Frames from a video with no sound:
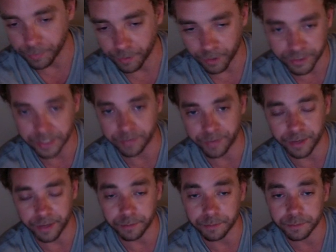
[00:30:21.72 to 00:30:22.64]

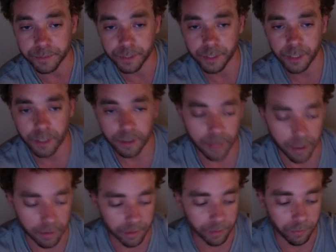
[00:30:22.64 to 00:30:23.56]
TV.
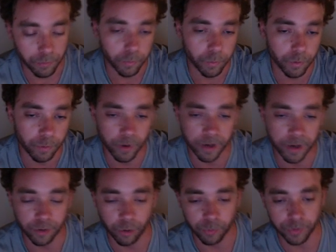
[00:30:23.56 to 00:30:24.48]
Like when
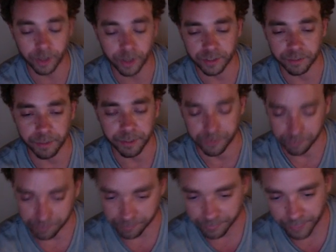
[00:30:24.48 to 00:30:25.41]
it's only on
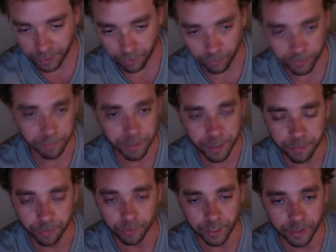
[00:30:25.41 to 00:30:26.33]
Spectrum and only
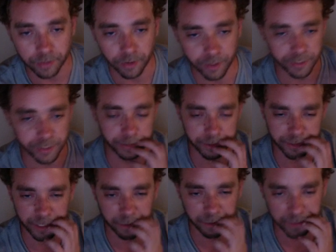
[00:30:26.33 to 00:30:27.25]
people in Los
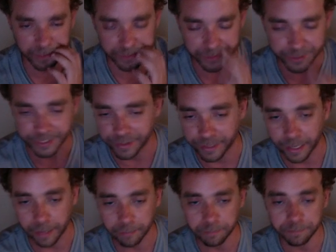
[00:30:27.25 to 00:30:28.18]
Angeles can really see the
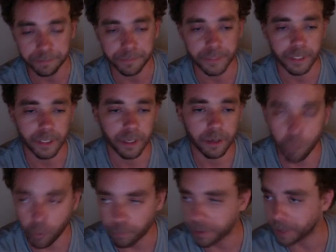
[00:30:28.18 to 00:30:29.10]
game.
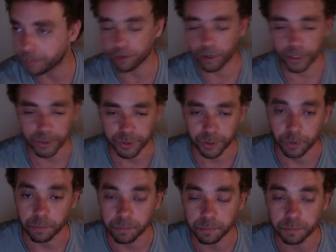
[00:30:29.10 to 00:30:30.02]
More people are on
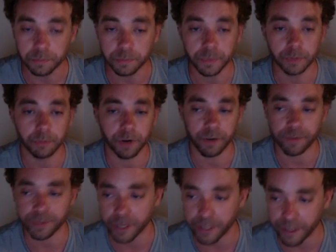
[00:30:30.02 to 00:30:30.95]
YouTube. But if
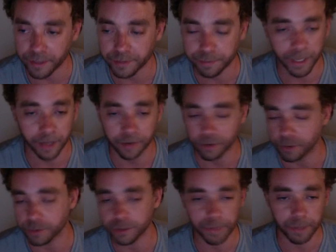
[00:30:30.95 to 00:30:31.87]
it's on ESPN,
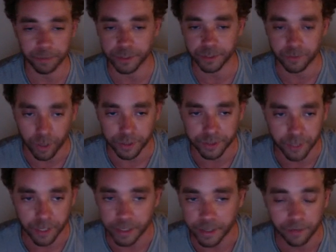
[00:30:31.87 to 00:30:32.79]
loads of people just watch it
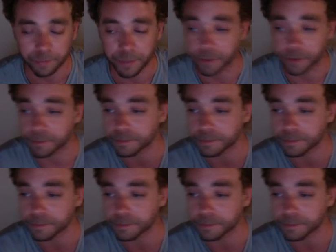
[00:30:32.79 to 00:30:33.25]
on ESPN.